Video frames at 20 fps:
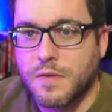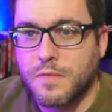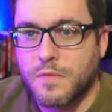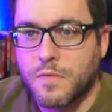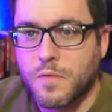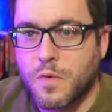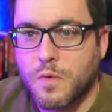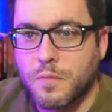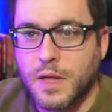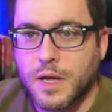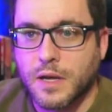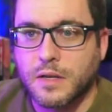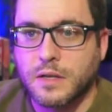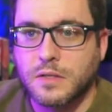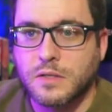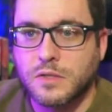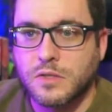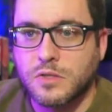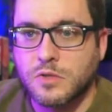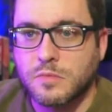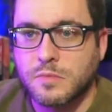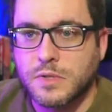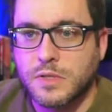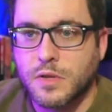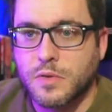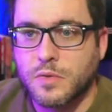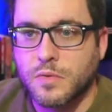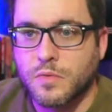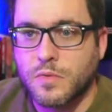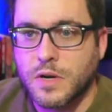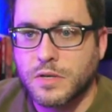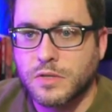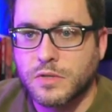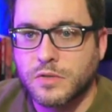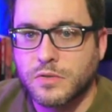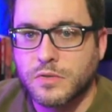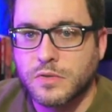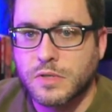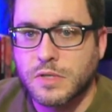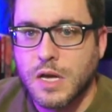form that consumes the
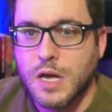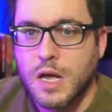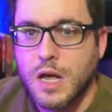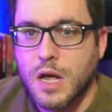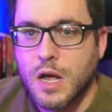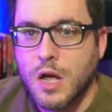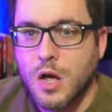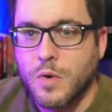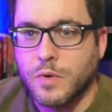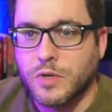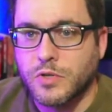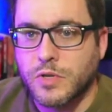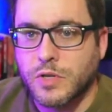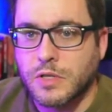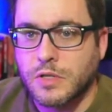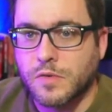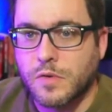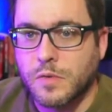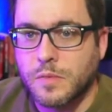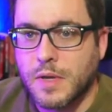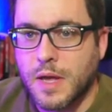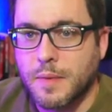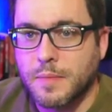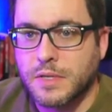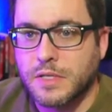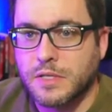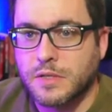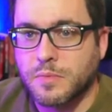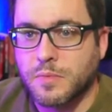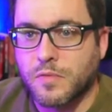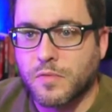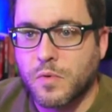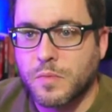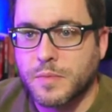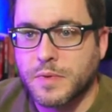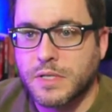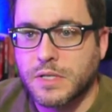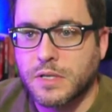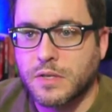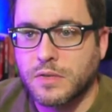thrusters. When transformed, the MS's
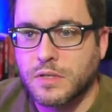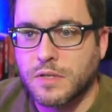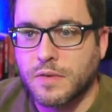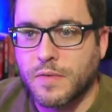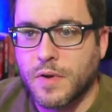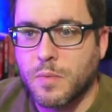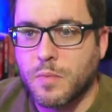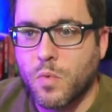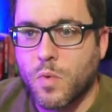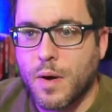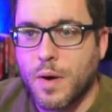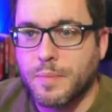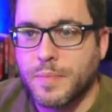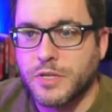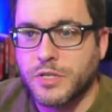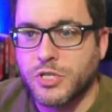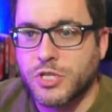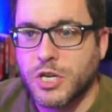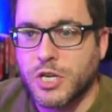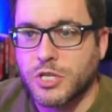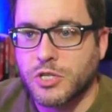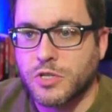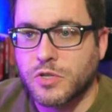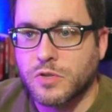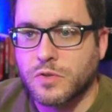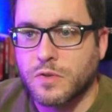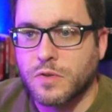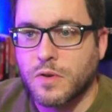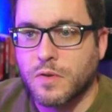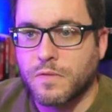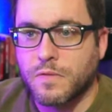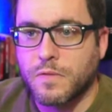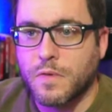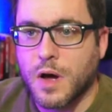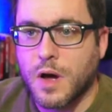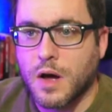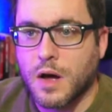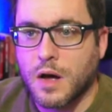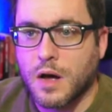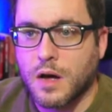performance skills and available weapons change
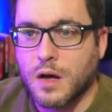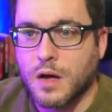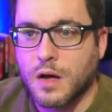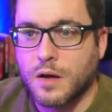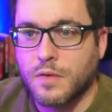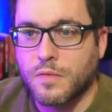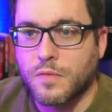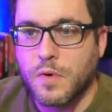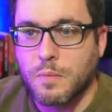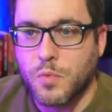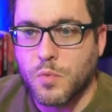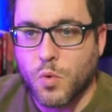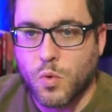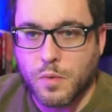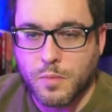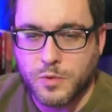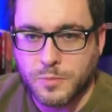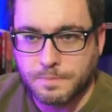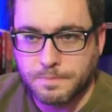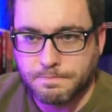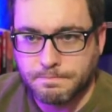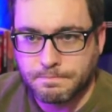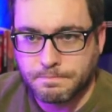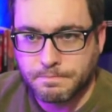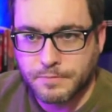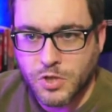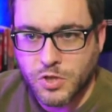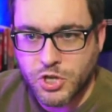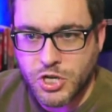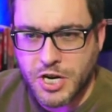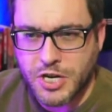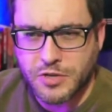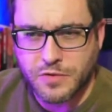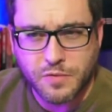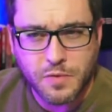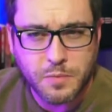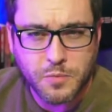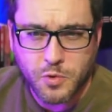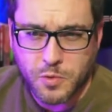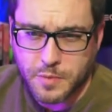uh, from normal. Change
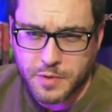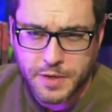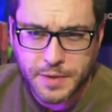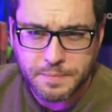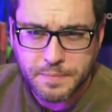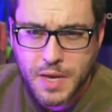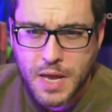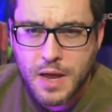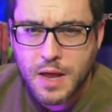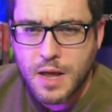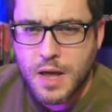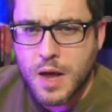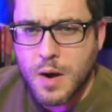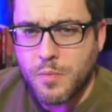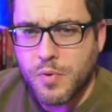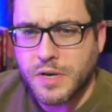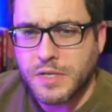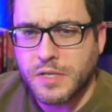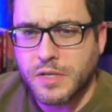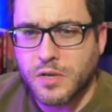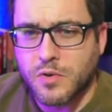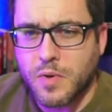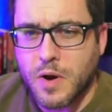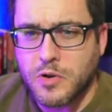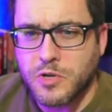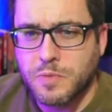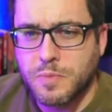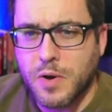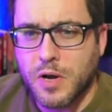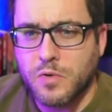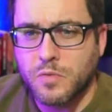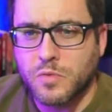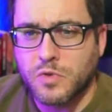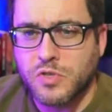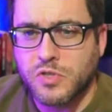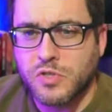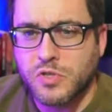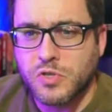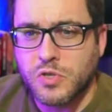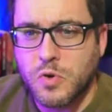from normal, yeah. Pressing the crouch button will
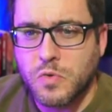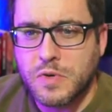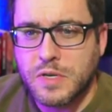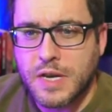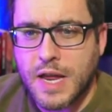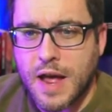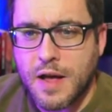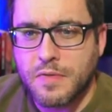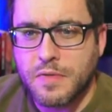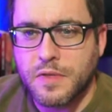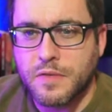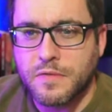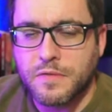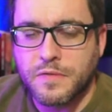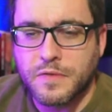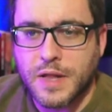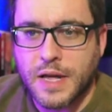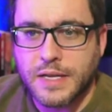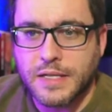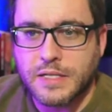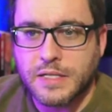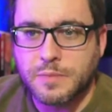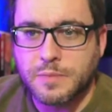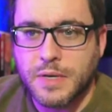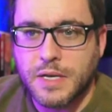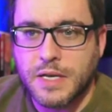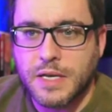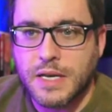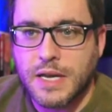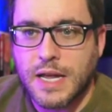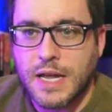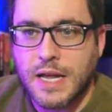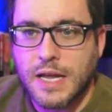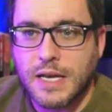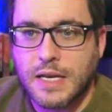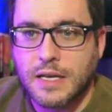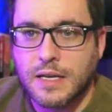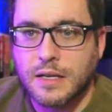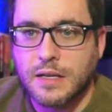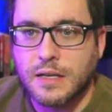slow down the flight speed
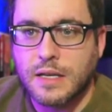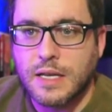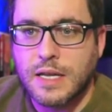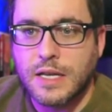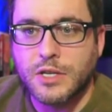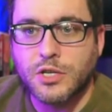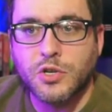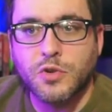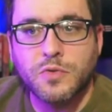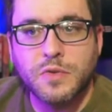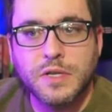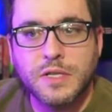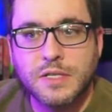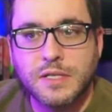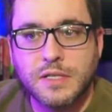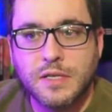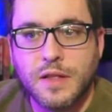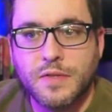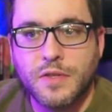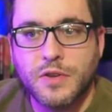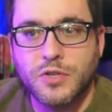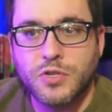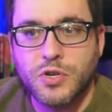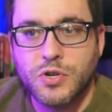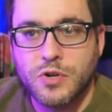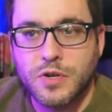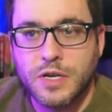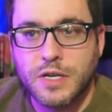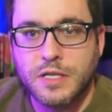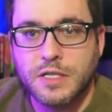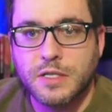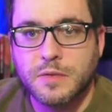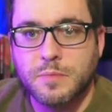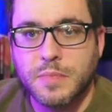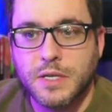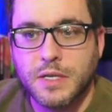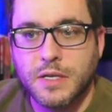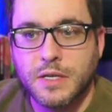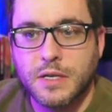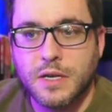and increase the turning
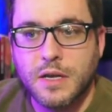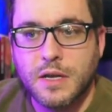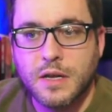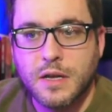speed.